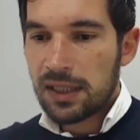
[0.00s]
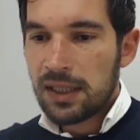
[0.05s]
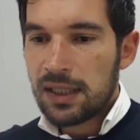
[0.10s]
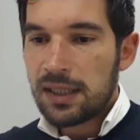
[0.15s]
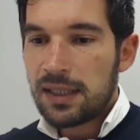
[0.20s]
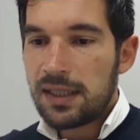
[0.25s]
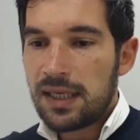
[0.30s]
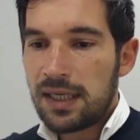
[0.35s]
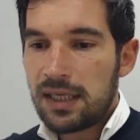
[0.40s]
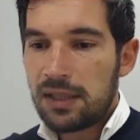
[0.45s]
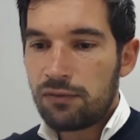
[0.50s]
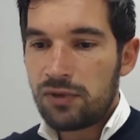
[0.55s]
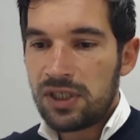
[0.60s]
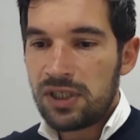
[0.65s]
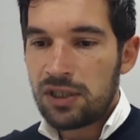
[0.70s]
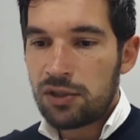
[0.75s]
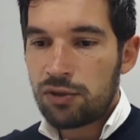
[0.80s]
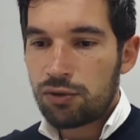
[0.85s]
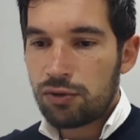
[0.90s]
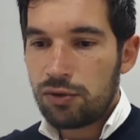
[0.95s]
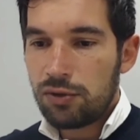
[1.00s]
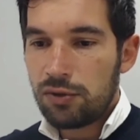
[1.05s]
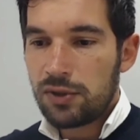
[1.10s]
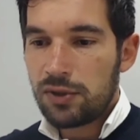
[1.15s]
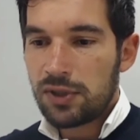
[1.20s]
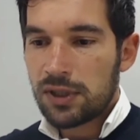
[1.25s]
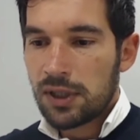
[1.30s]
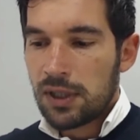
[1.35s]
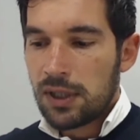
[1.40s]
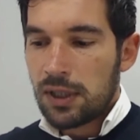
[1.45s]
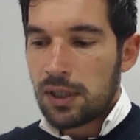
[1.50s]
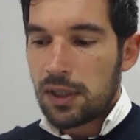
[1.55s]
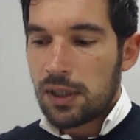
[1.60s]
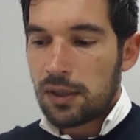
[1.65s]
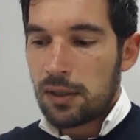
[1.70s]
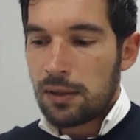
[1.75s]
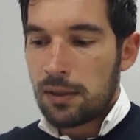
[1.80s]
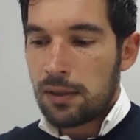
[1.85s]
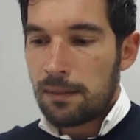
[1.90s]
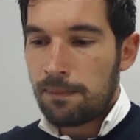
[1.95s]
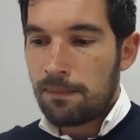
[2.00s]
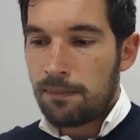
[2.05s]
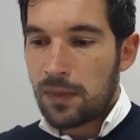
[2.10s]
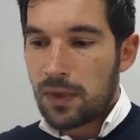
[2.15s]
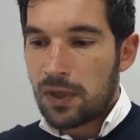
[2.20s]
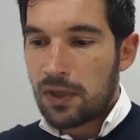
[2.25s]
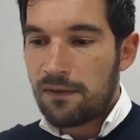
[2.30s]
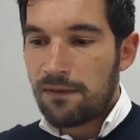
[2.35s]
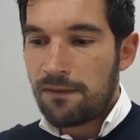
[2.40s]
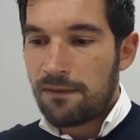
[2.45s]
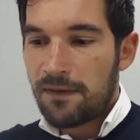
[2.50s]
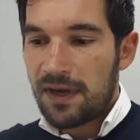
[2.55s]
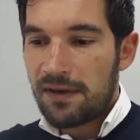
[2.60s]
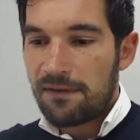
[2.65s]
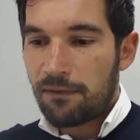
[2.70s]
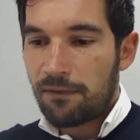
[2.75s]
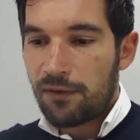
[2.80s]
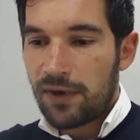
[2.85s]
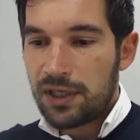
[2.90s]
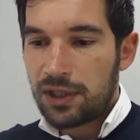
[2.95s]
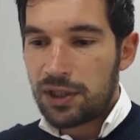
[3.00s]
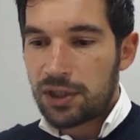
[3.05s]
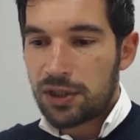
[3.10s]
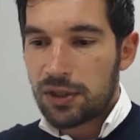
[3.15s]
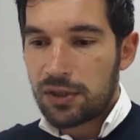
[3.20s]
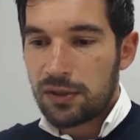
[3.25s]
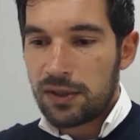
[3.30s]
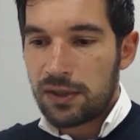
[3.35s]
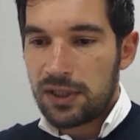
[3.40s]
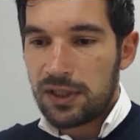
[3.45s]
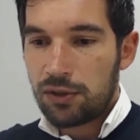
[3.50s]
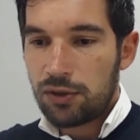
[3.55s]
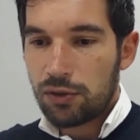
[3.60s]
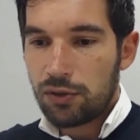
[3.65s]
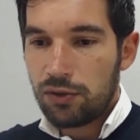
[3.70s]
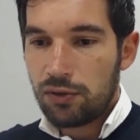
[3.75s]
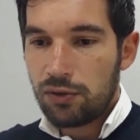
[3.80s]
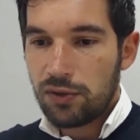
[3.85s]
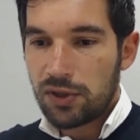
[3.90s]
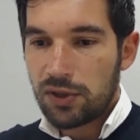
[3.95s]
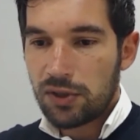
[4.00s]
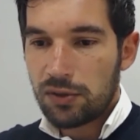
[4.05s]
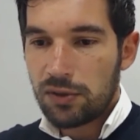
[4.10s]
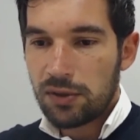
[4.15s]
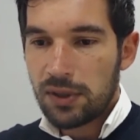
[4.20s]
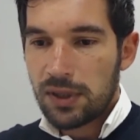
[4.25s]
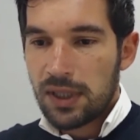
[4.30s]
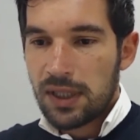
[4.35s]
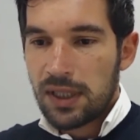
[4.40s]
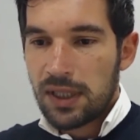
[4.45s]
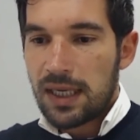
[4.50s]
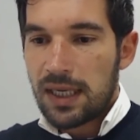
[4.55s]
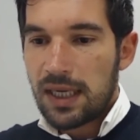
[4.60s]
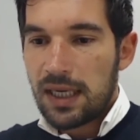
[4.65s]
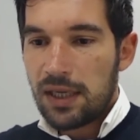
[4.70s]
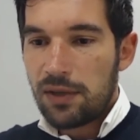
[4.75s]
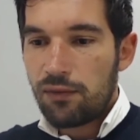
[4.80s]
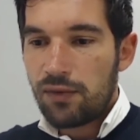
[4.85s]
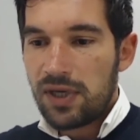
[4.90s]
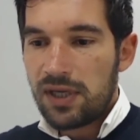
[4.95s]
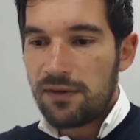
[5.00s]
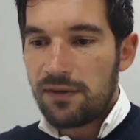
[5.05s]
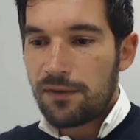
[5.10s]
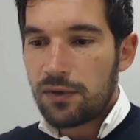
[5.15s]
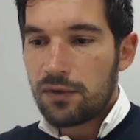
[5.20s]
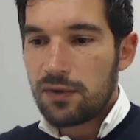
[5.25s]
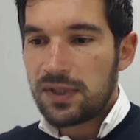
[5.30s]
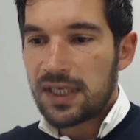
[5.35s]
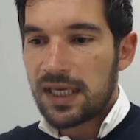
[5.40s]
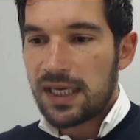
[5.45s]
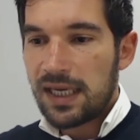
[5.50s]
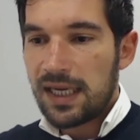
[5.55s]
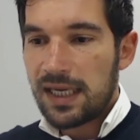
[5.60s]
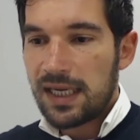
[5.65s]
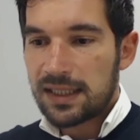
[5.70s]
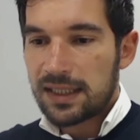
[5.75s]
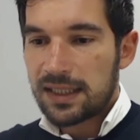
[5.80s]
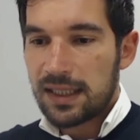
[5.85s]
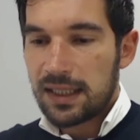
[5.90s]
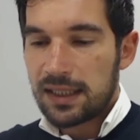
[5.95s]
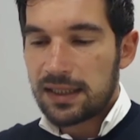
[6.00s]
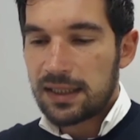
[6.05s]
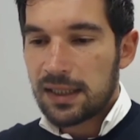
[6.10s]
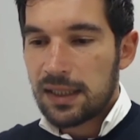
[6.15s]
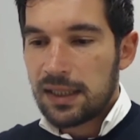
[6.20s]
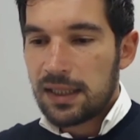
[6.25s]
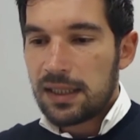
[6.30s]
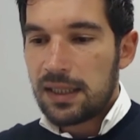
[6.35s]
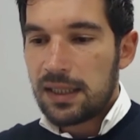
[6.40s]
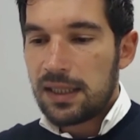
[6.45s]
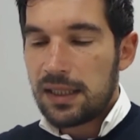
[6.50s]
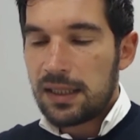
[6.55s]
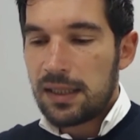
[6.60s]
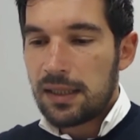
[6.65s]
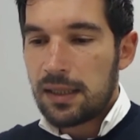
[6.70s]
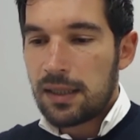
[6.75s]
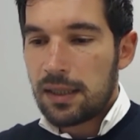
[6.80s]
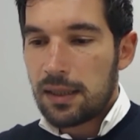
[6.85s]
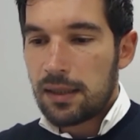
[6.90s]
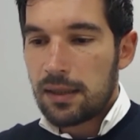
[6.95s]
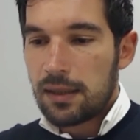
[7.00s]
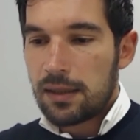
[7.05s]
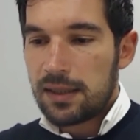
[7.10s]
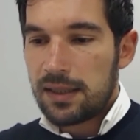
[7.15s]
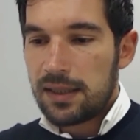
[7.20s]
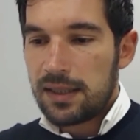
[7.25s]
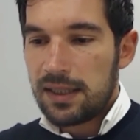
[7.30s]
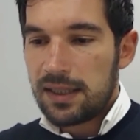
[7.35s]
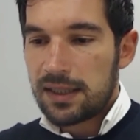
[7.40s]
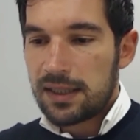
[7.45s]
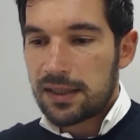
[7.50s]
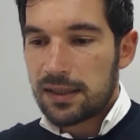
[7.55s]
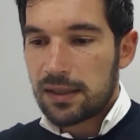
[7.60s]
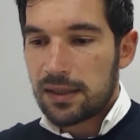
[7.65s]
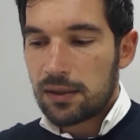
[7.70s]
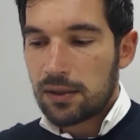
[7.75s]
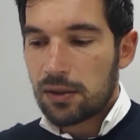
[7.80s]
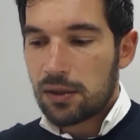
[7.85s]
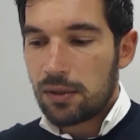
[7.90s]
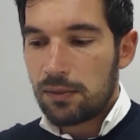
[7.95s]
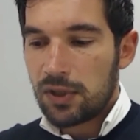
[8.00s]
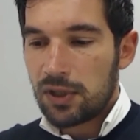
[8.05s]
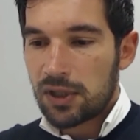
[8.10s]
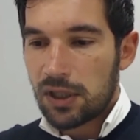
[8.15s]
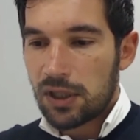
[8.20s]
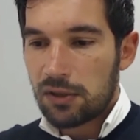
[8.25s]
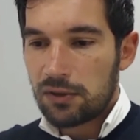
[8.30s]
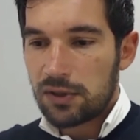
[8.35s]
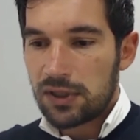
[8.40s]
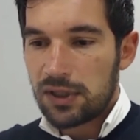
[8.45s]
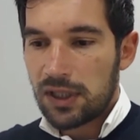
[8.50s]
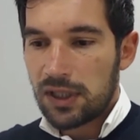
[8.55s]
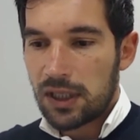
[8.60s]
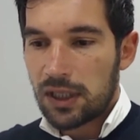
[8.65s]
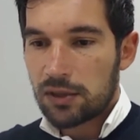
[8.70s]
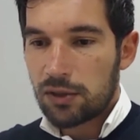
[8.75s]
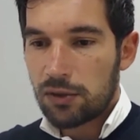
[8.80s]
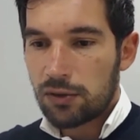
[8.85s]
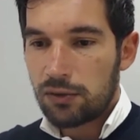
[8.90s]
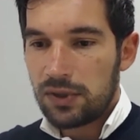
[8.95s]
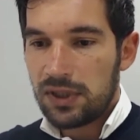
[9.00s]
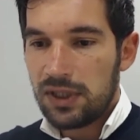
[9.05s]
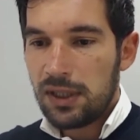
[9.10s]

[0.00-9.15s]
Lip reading: Then we introduce a 5 French introducer, and we infuse elastase in this common carotid artery.